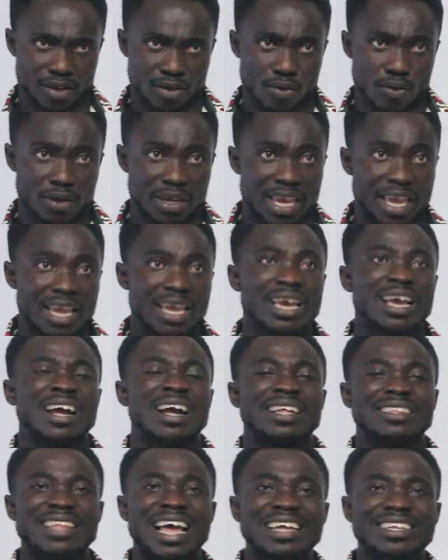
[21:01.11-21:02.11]
okay,
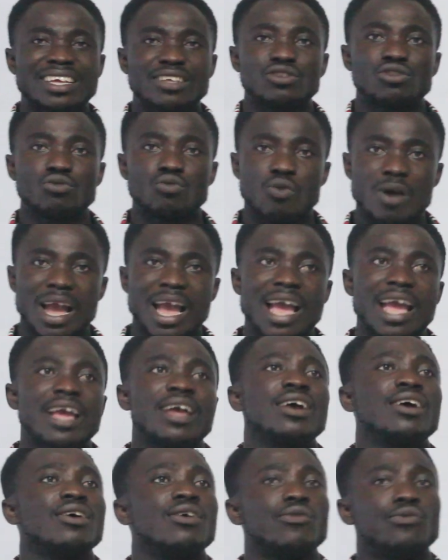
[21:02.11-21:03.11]
that is
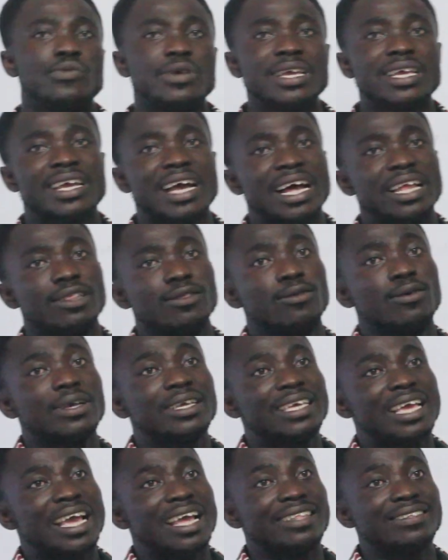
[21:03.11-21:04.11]
where we can
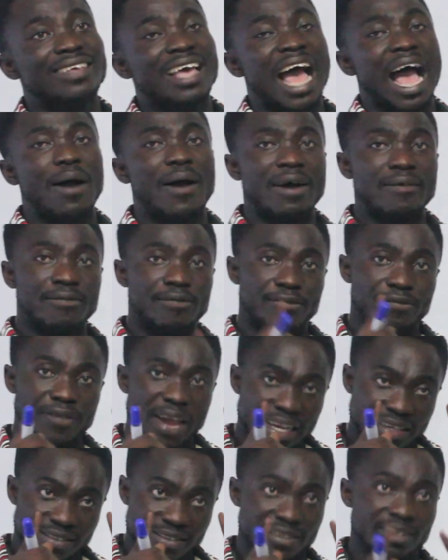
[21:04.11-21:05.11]
locate our
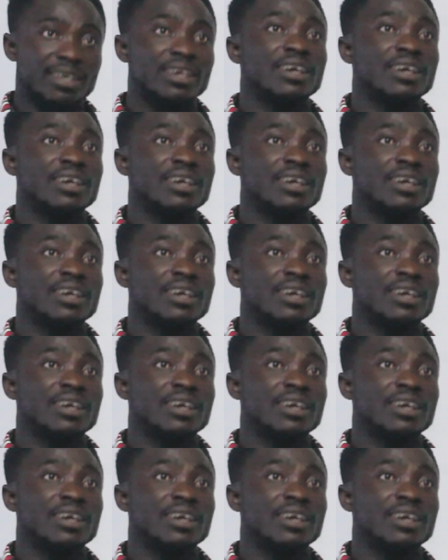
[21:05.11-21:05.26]
first